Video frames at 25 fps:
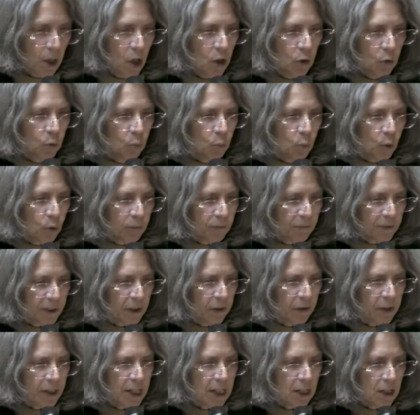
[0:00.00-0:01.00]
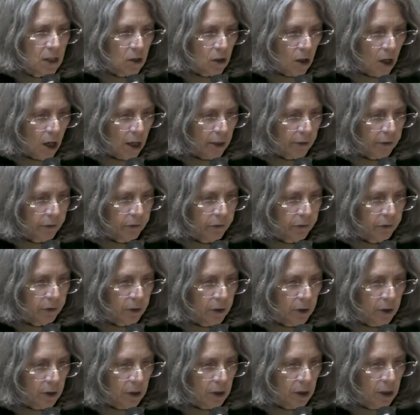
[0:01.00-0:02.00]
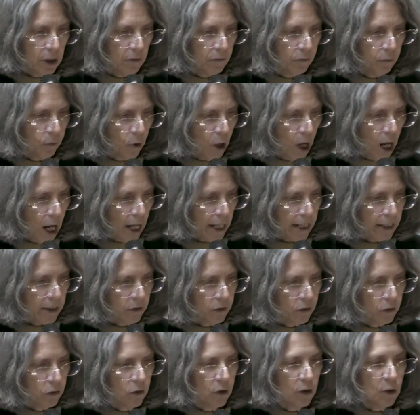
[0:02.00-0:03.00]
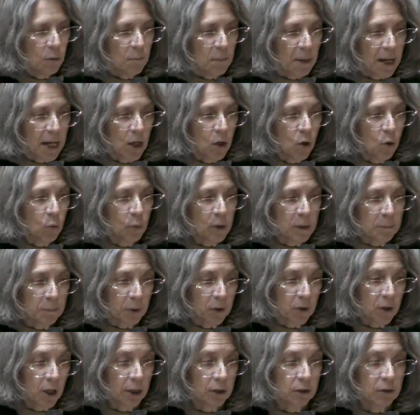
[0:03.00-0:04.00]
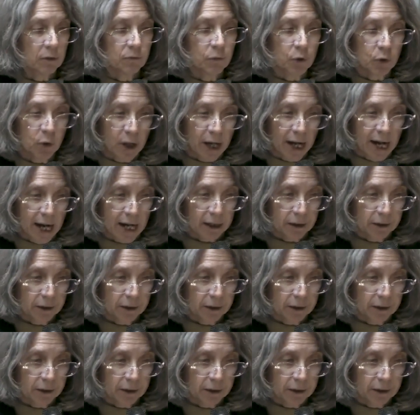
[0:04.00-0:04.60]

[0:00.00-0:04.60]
the Wolferian ducts give rise to the male reproductive tract.